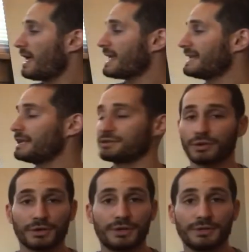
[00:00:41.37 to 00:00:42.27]
And
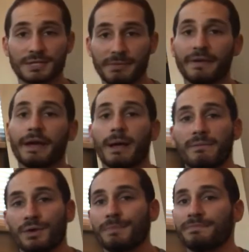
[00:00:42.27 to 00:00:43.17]
internal cues can be very
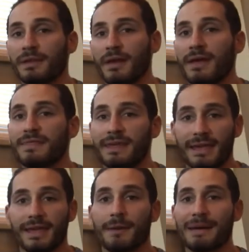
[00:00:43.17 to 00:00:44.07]
helpful.
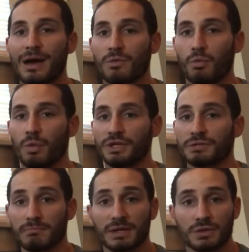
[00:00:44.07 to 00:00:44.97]
Thinking about
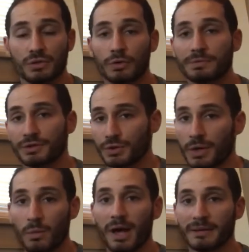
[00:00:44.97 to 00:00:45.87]
which muscle groups are
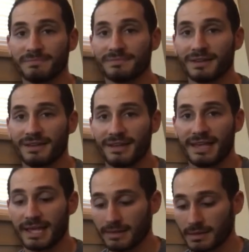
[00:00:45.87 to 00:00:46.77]
doing what
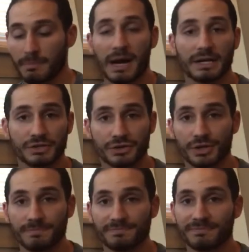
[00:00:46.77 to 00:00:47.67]
in the
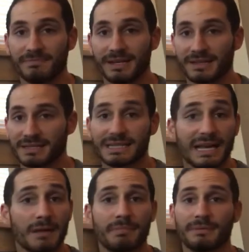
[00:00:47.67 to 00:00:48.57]
posture, meaning the
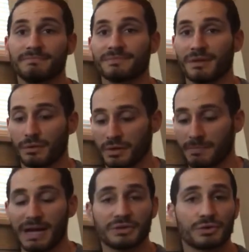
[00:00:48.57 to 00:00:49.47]
setup, or the
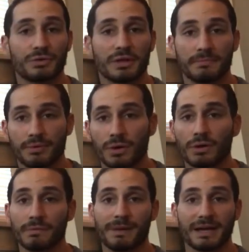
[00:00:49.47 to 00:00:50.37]
posture throughout the
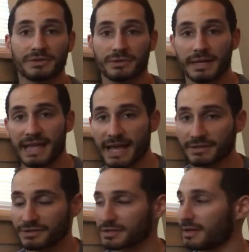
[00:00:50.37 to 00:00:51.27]
pull, or the posture in the
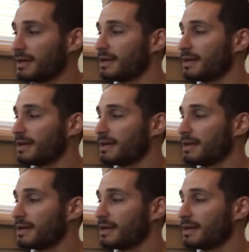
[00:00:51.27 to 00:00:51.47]
catch.